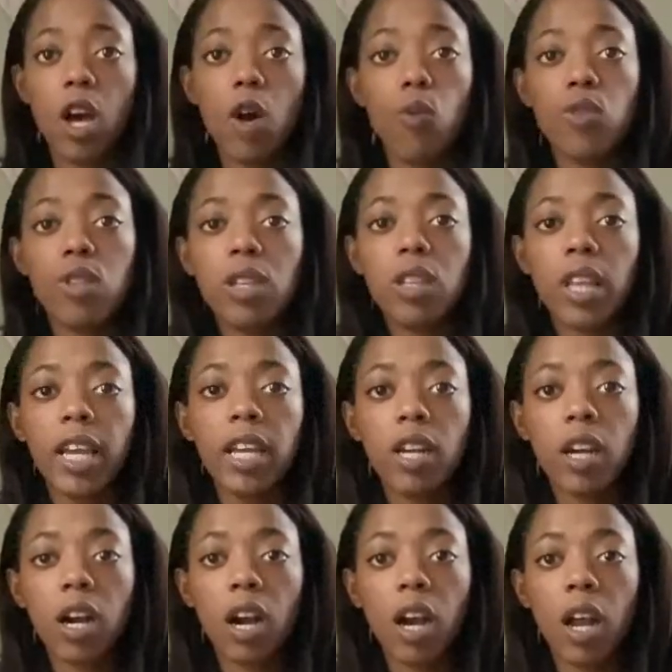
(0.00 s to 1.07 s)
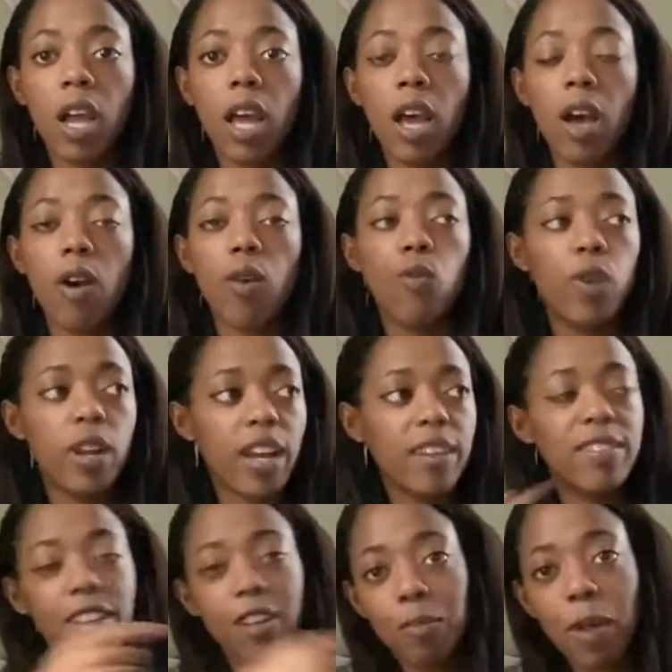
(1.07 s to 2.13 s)
Well, then later, when I
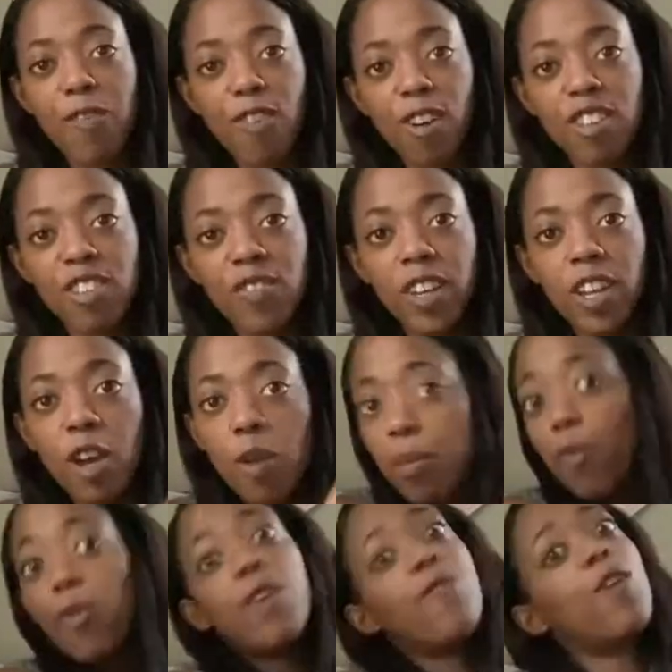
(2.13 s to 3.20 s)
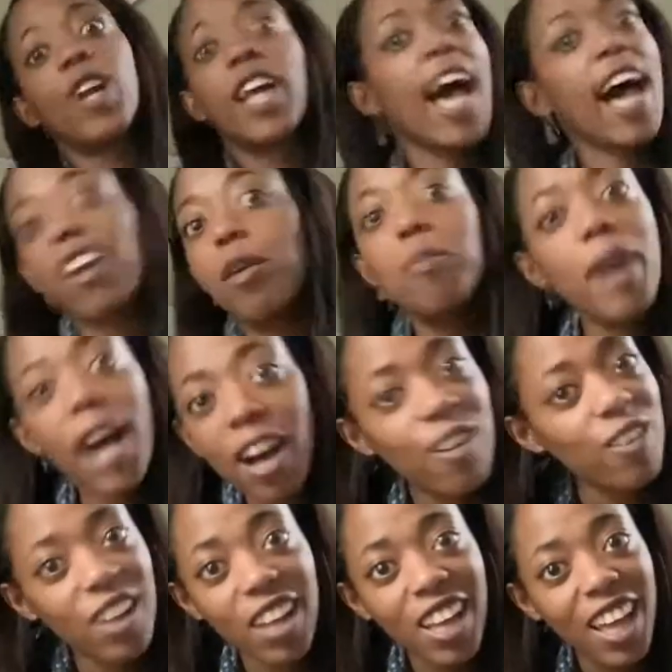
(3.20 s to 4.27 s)
said in my first video, but we forgot
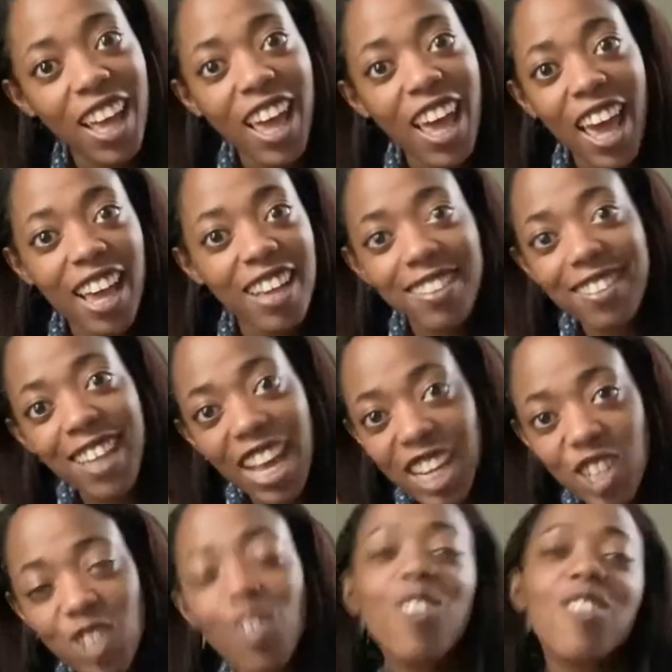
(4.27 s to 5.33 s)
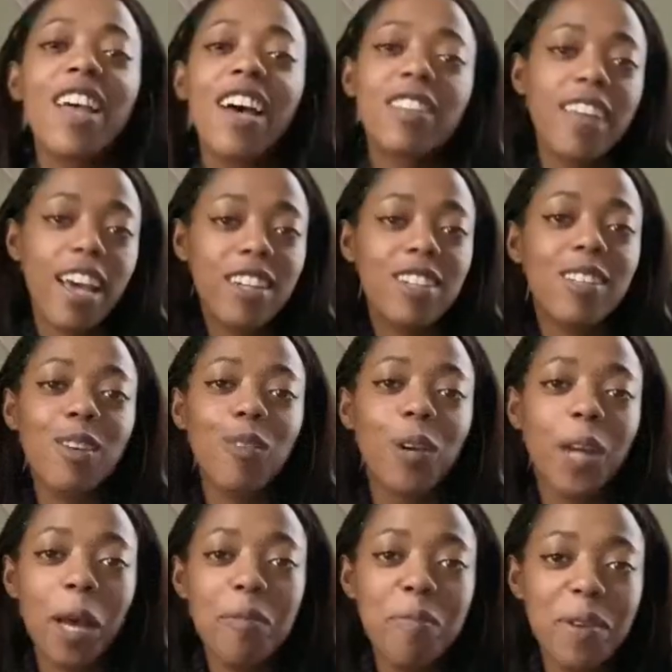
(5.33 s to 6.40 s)
about asexual, that's actually what
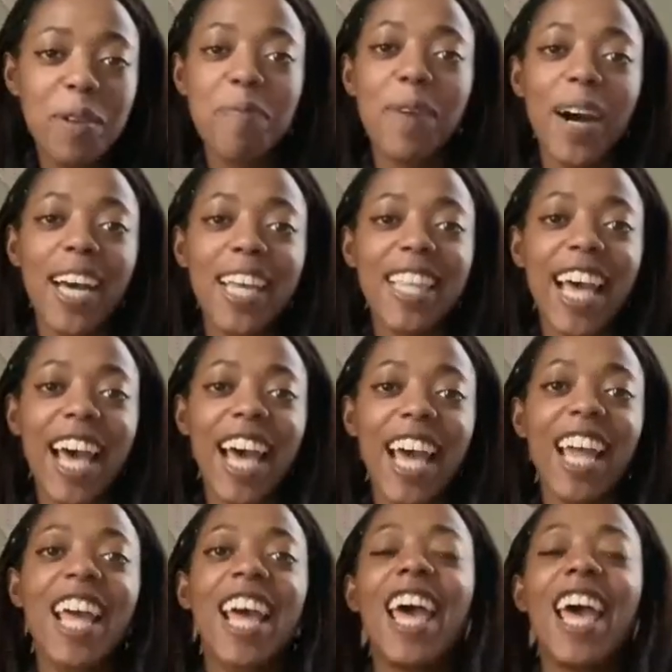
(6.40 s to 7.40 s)
I meant by that.